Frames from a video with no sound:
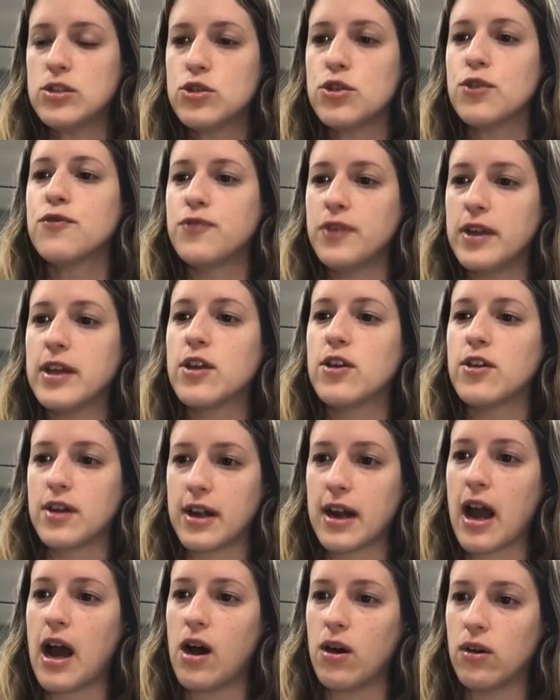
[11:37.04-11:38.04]
figure it
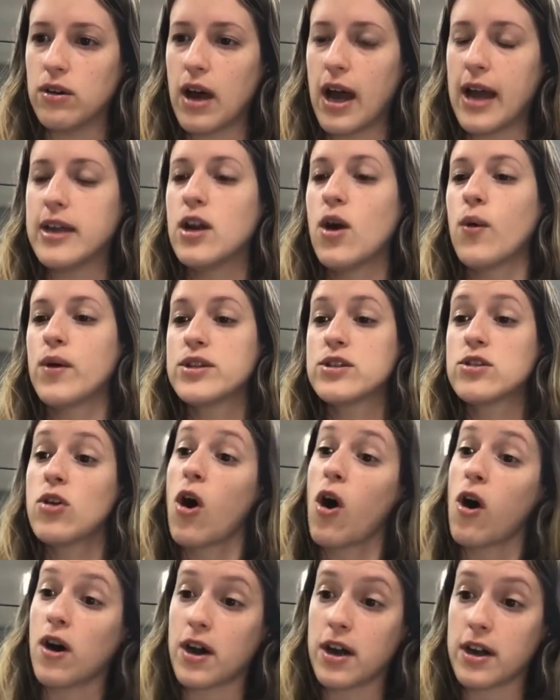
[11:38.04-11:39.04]
out. I know it's
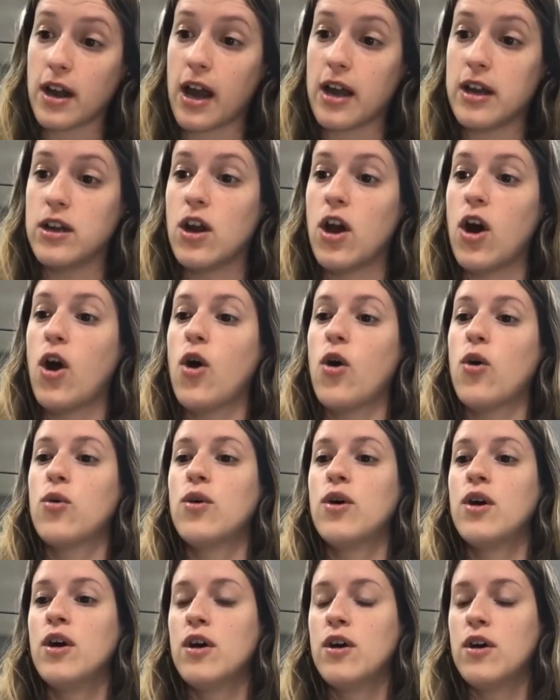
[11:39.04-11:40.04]
hard. I know
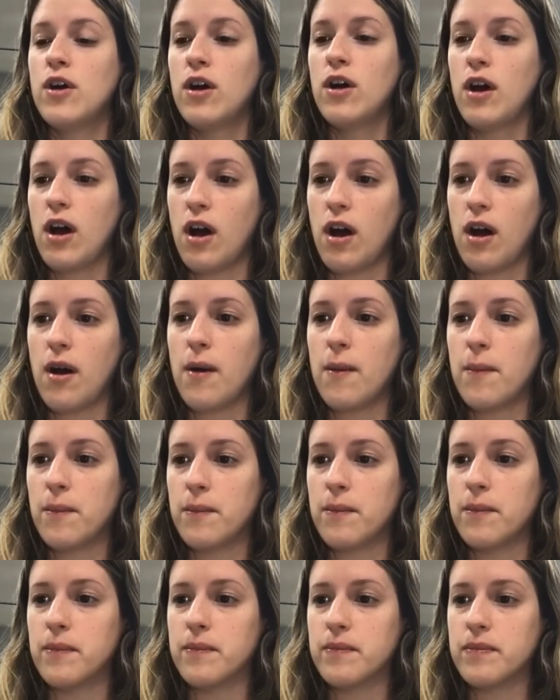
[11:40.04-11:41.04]

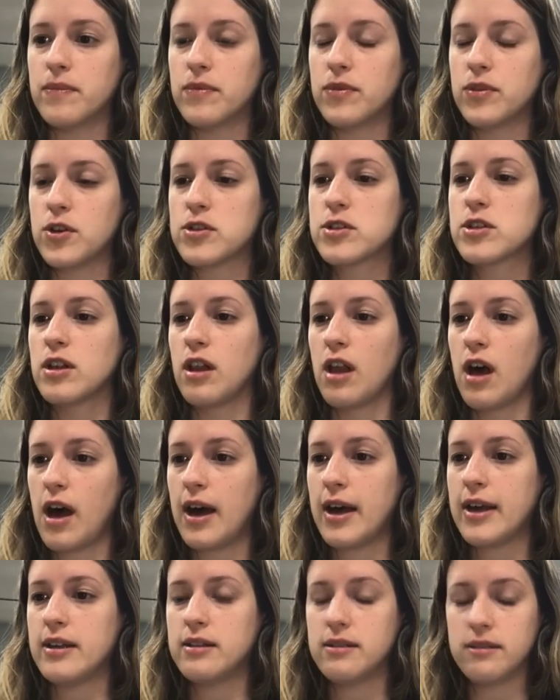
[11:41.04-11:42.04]
there's a
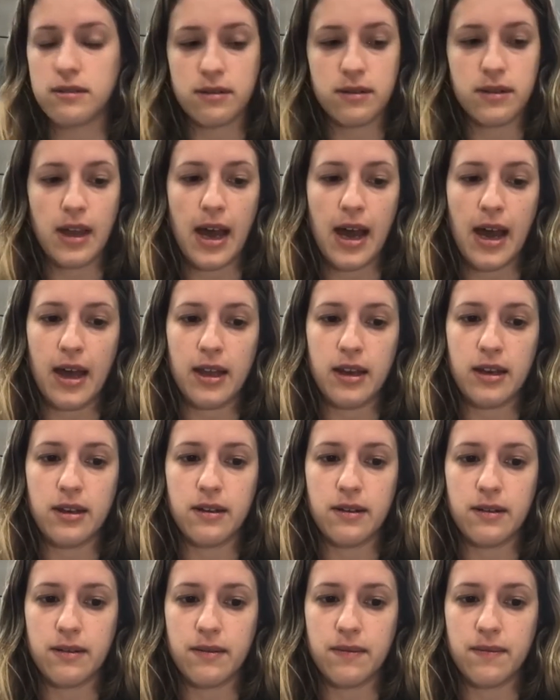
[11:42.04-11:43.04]
lot that
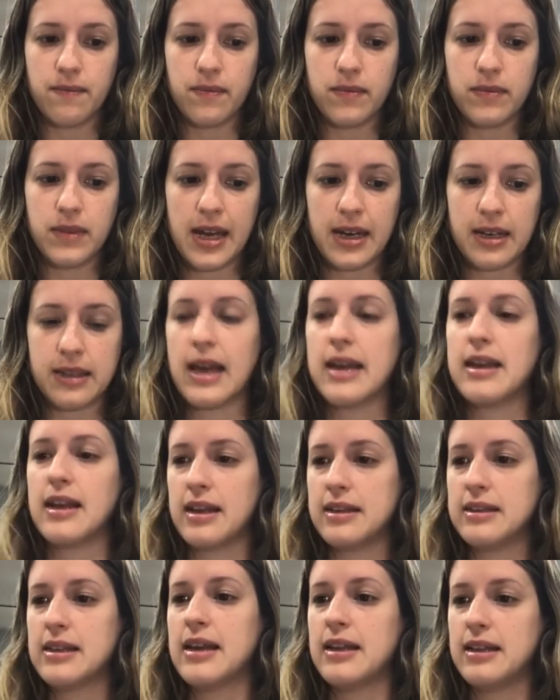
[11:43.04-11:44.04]

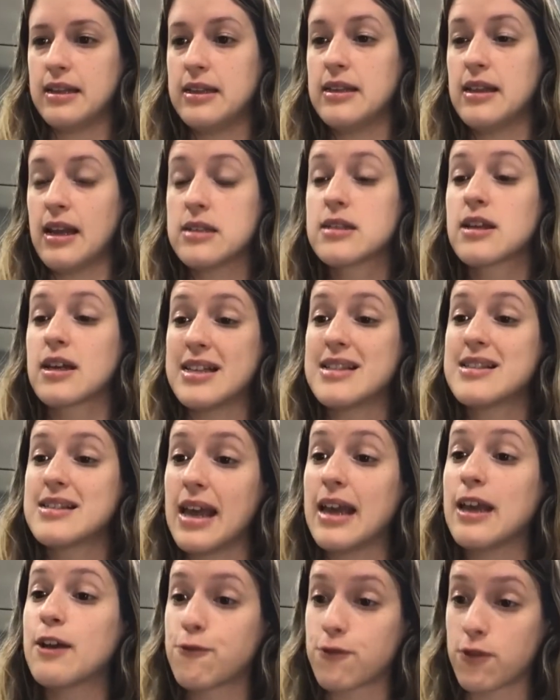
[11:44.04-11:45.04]
is going to
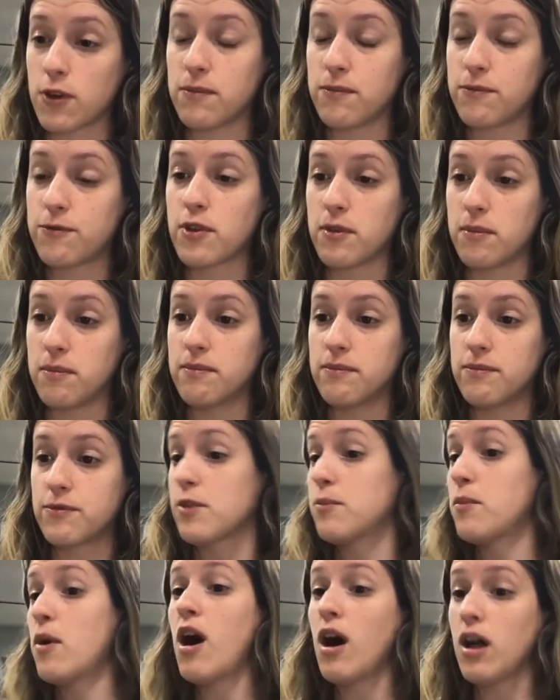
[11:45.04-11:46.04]
take from
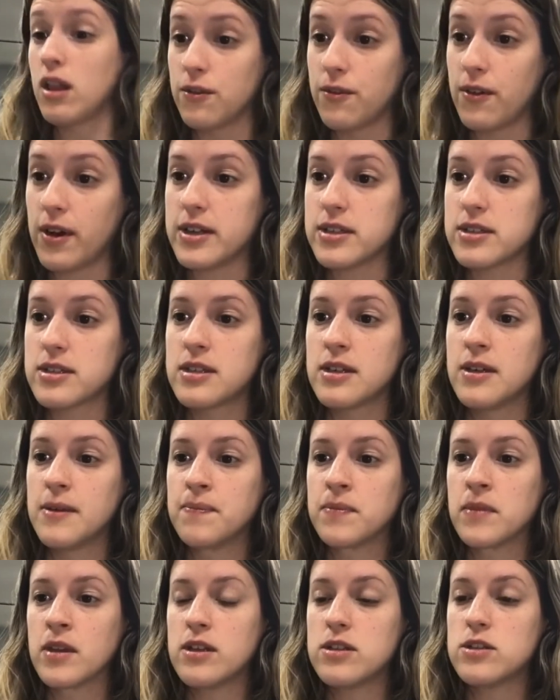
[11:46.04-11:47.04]
all of us
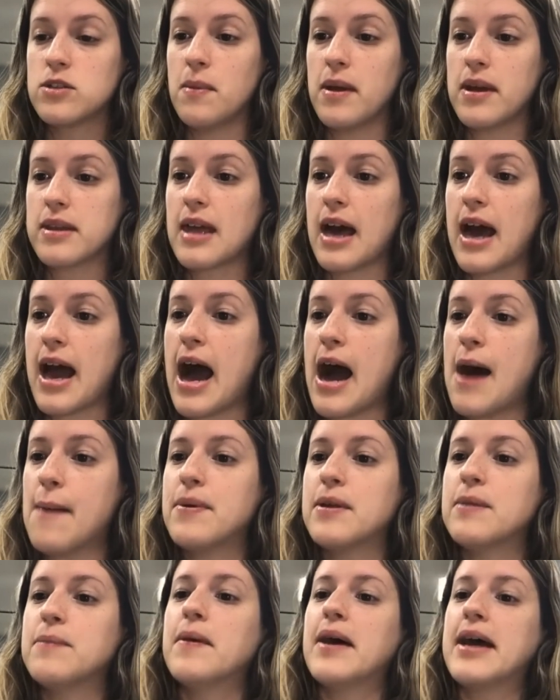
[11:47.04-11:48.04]
to make that
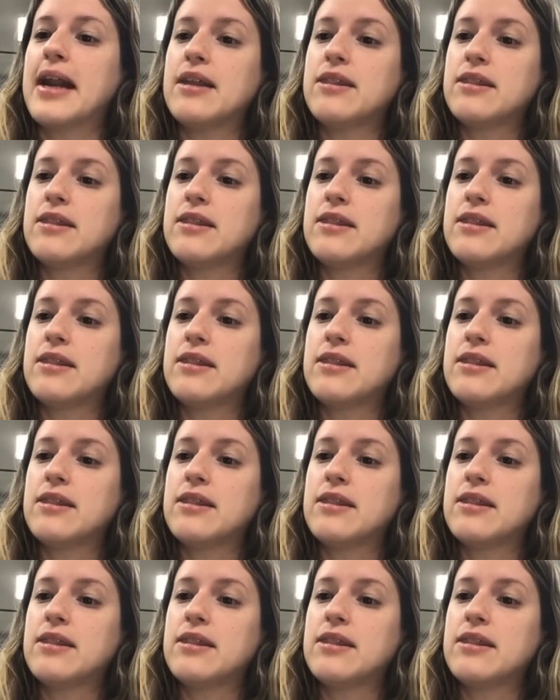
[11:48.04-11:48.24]
happen. But I